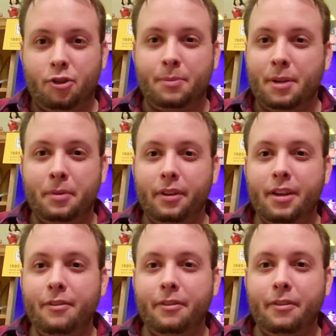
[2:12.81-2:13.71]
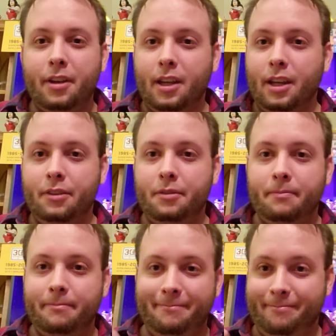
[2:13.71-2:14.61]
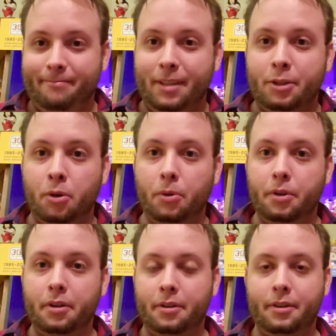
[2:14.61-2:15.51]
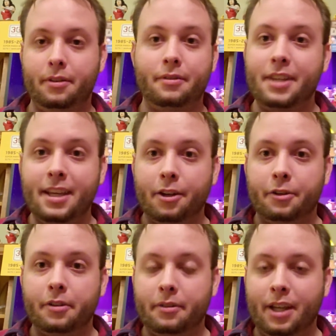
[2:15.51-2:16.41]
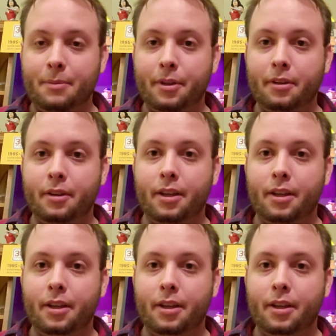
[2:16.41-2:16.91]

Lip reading: I believe, and they told Deke Entertainment